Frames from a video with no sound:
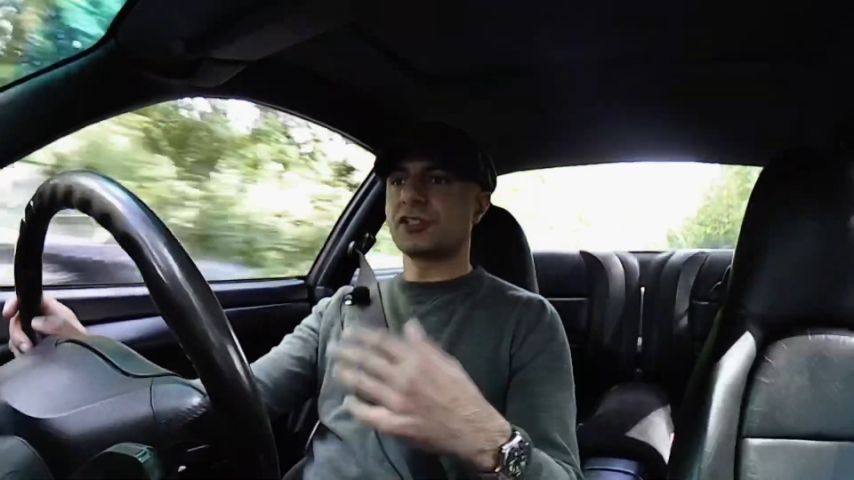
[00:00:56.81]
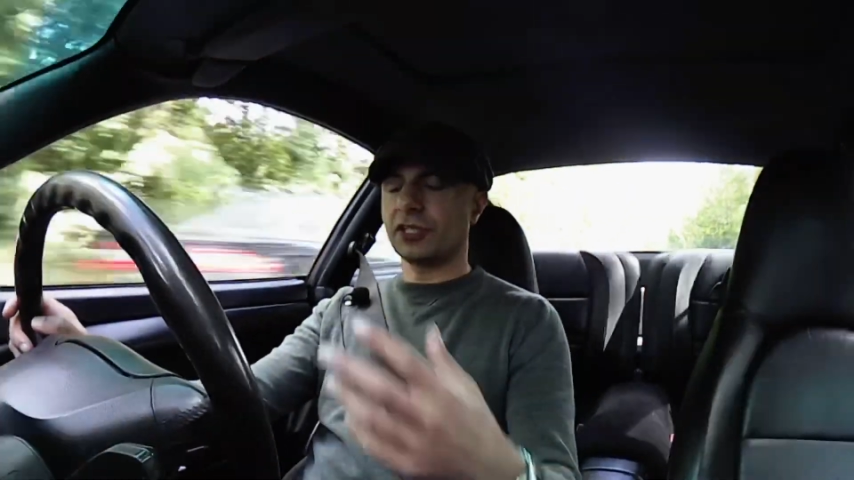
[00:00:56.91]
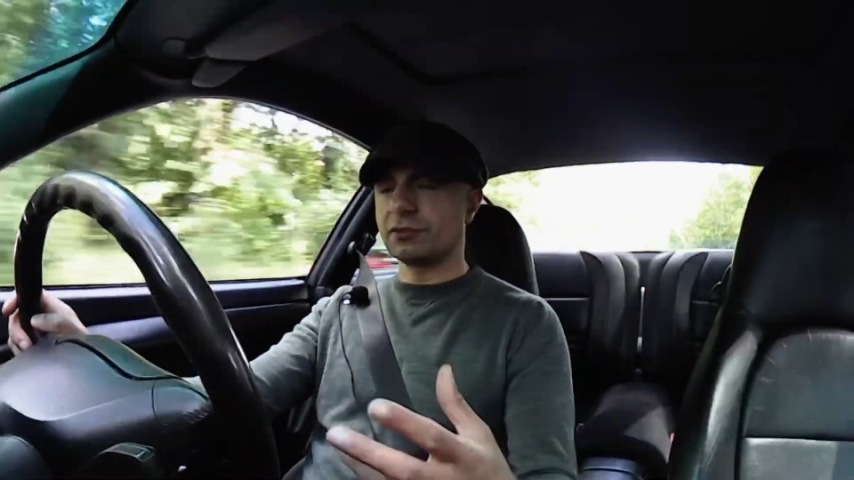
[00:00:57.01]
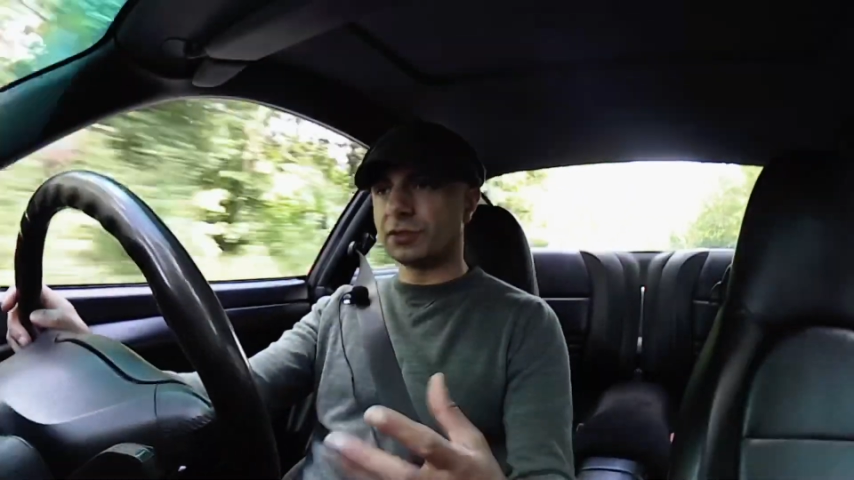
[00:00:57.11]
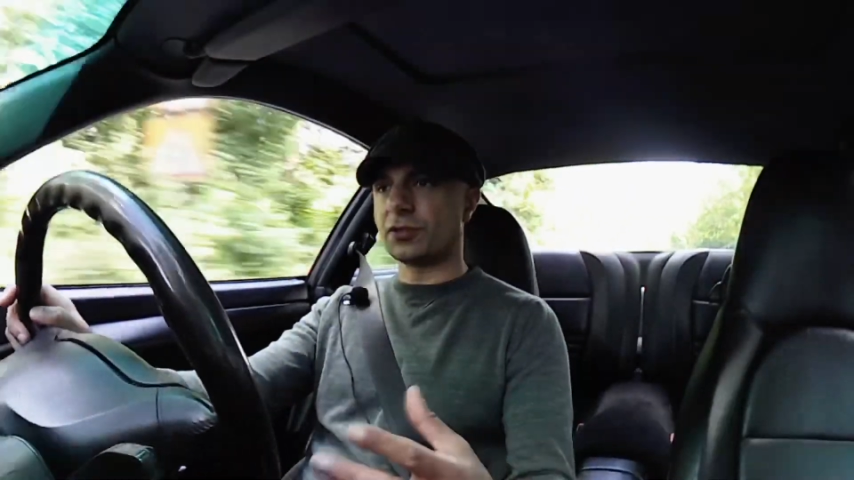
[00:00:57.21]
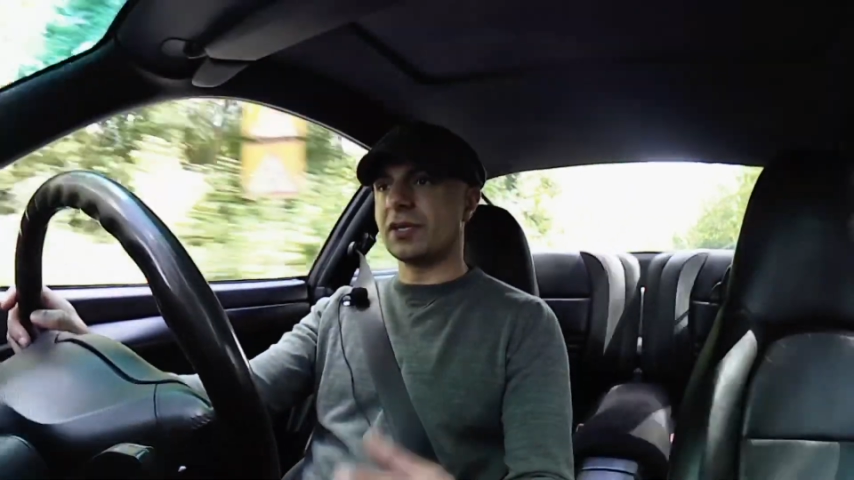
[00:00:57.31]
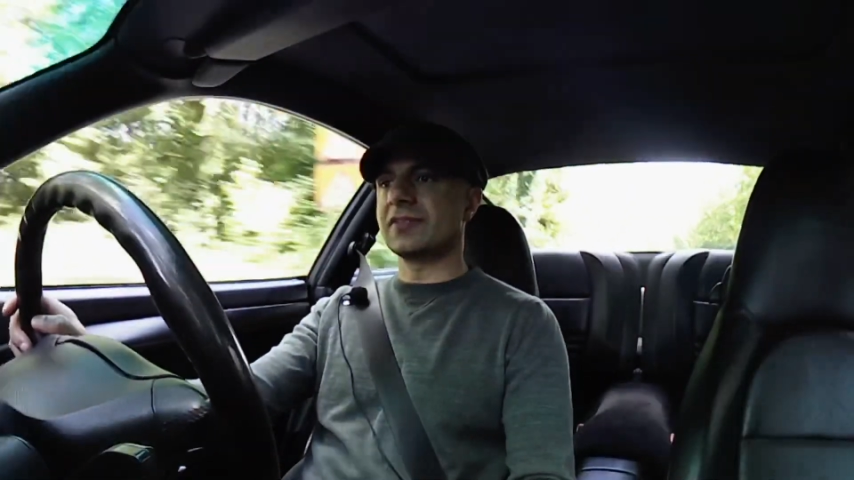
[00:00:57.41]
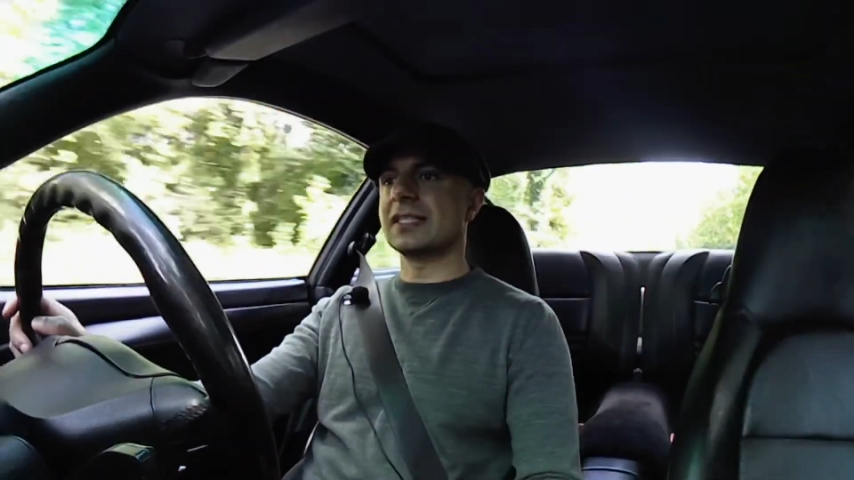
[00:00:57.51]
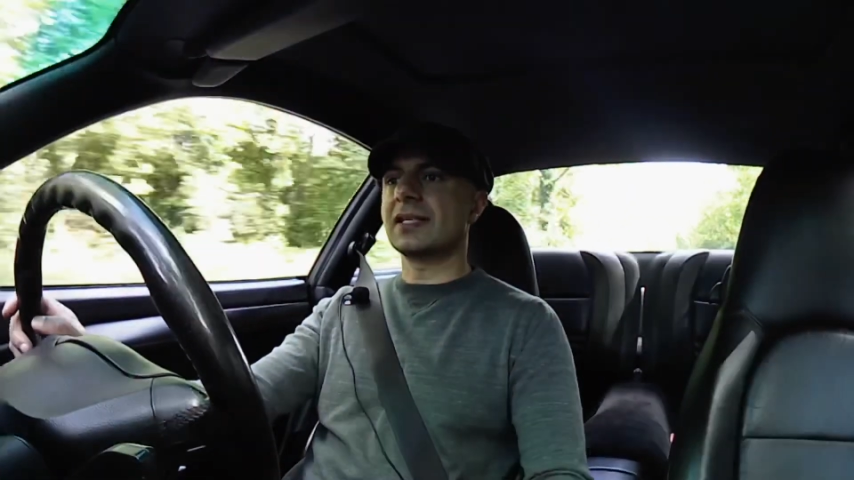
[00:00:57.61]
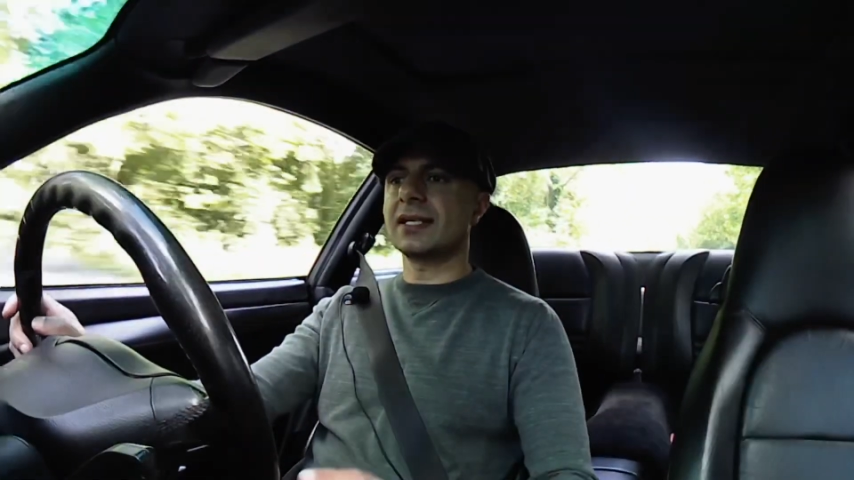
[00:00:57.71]
General
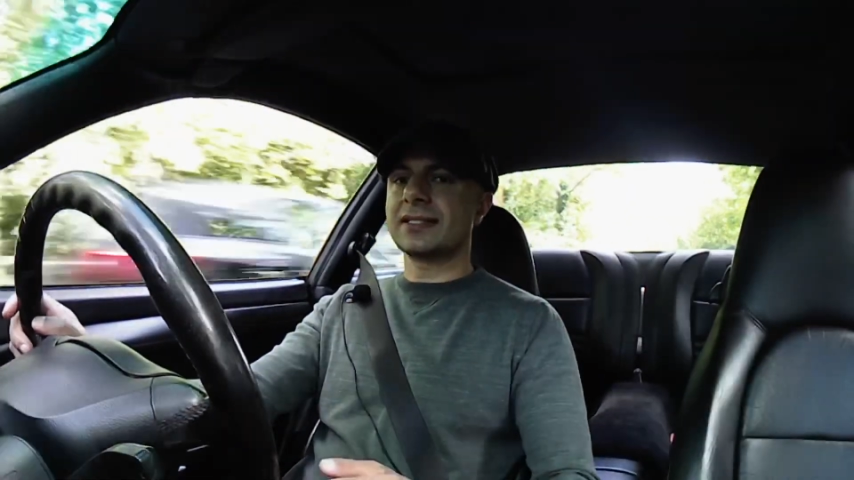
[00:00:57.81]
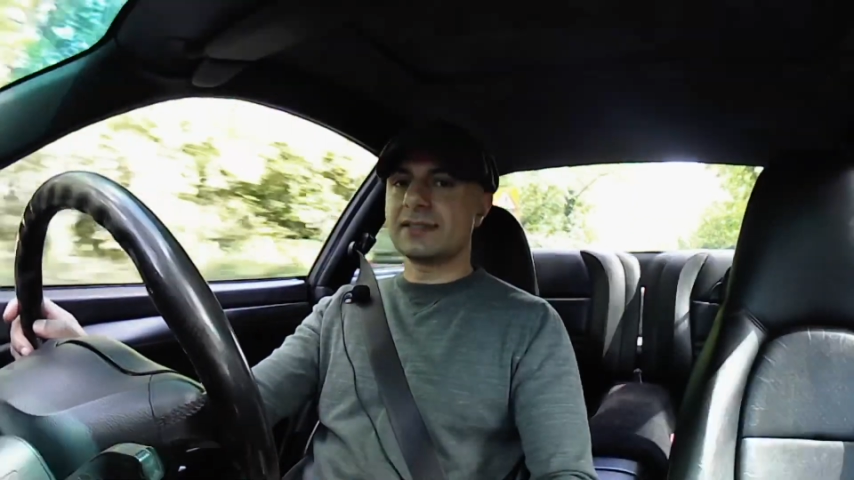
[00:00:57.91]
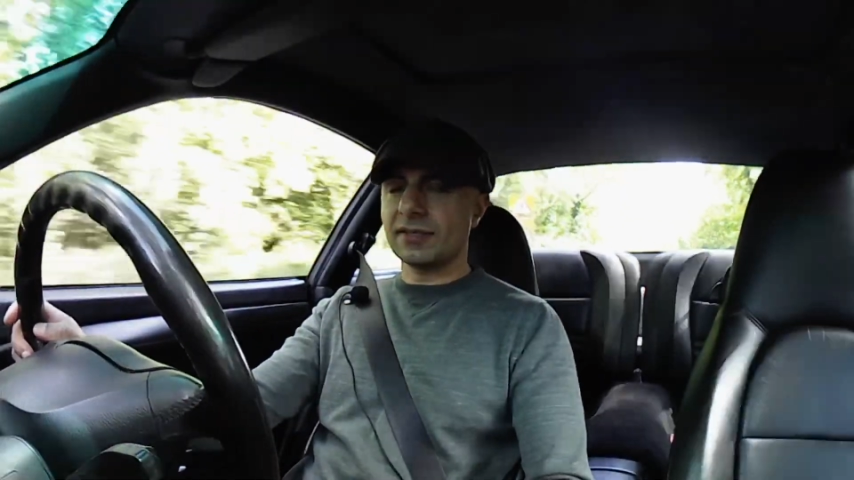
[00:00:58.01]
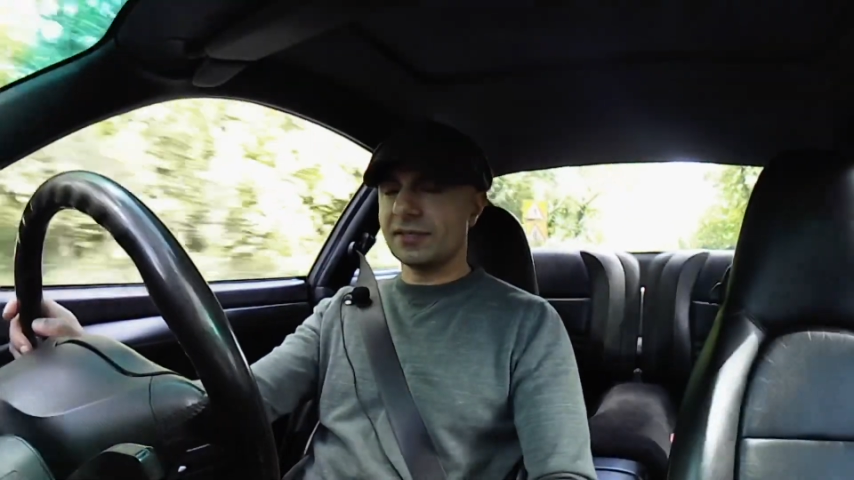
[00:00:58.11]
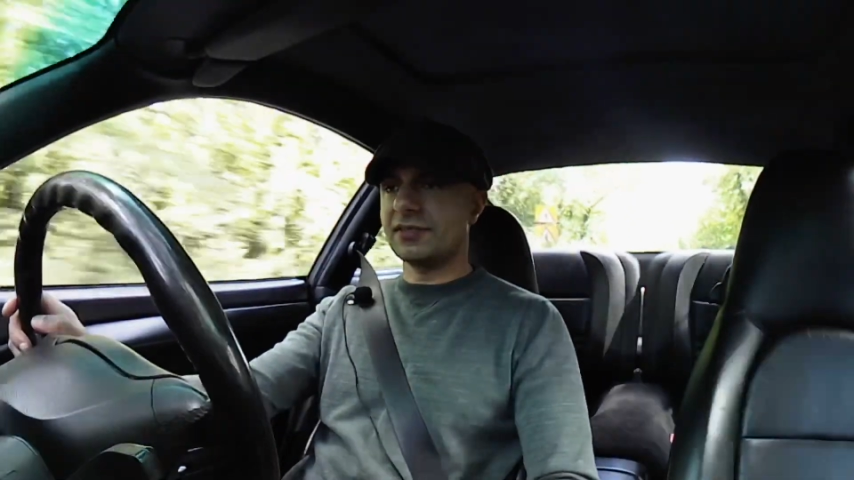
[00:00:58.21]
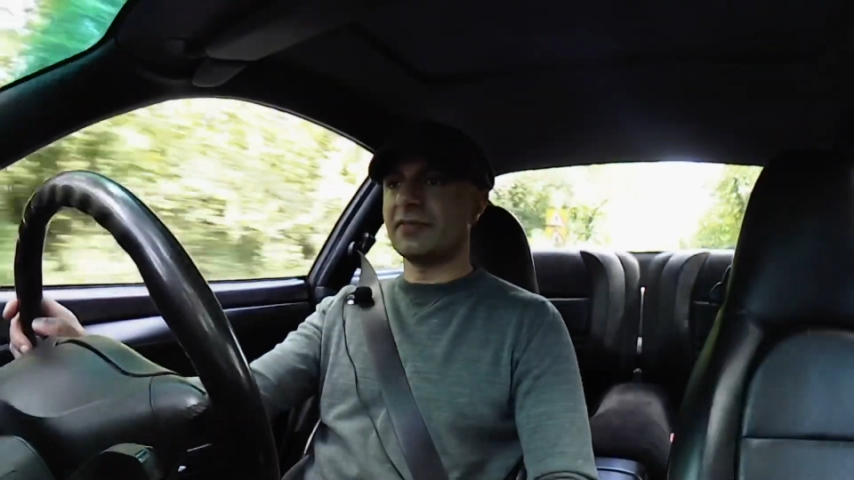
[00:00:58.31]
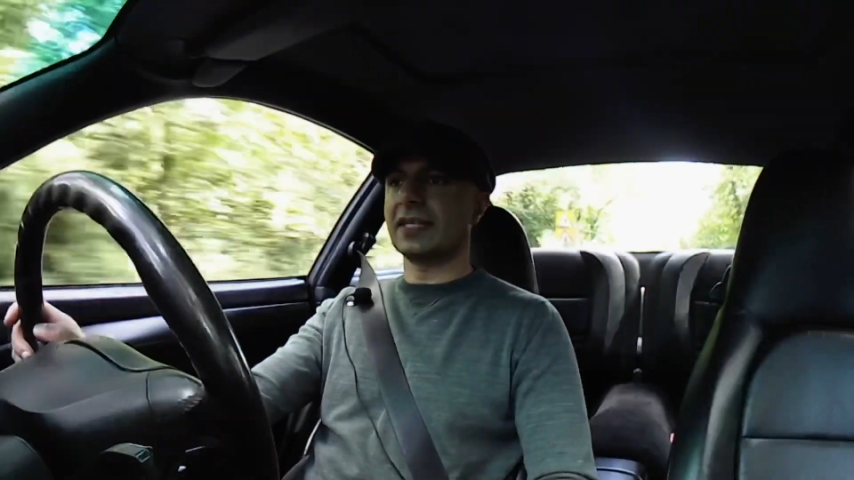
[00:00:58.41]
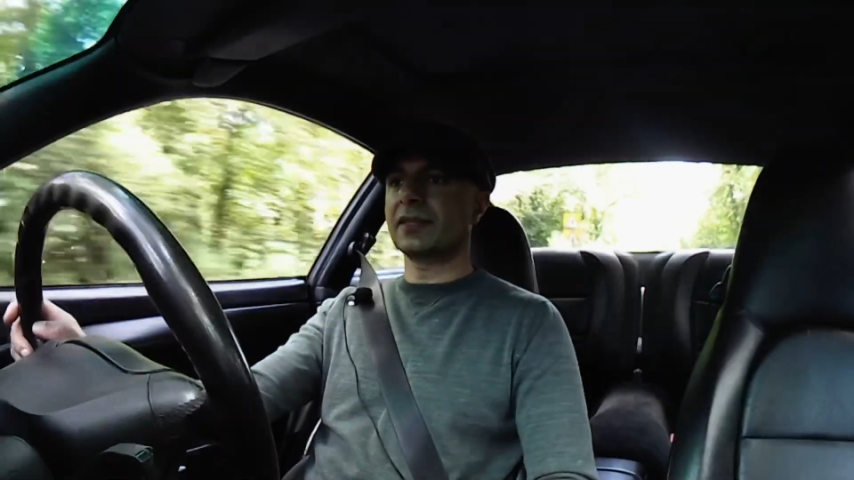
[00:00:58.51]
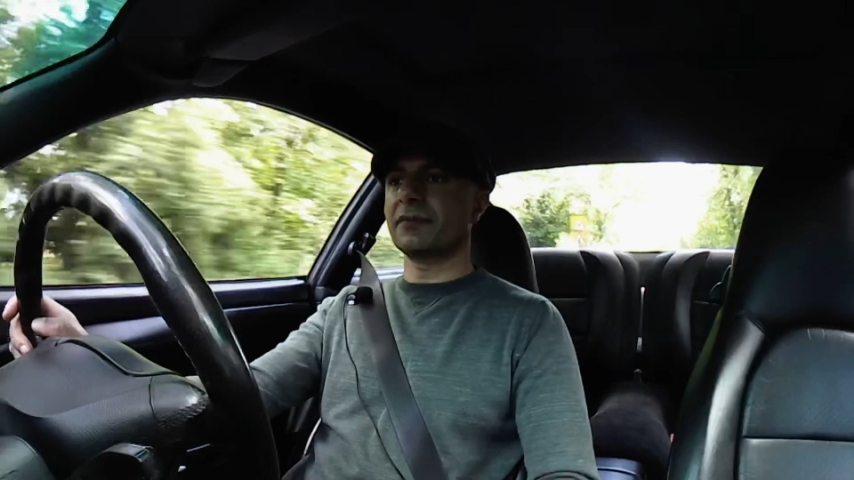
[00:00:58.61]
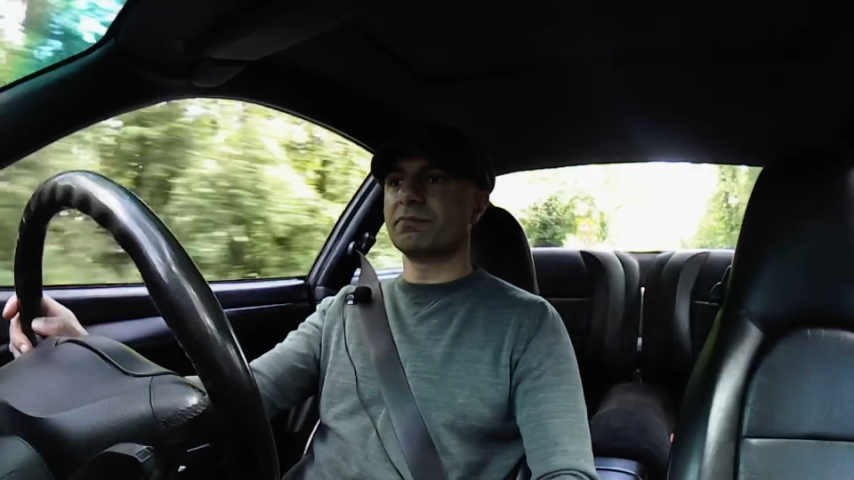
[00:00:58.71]
driving, it doesn't
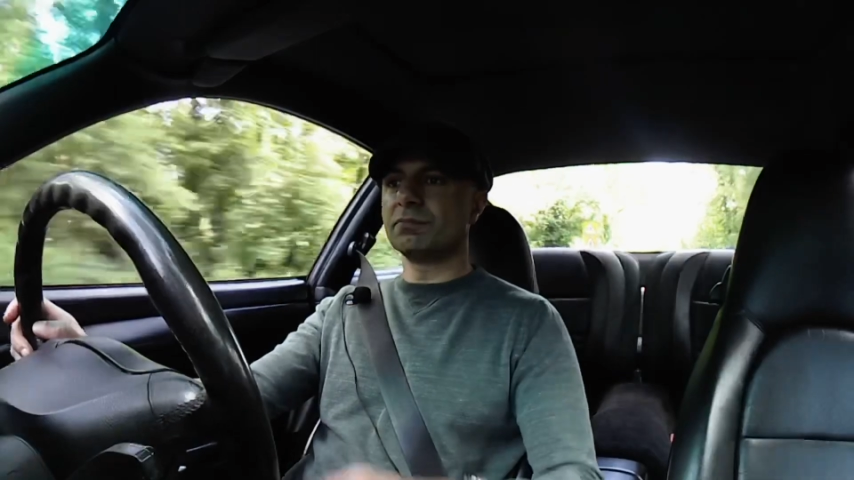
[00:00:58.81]
affect the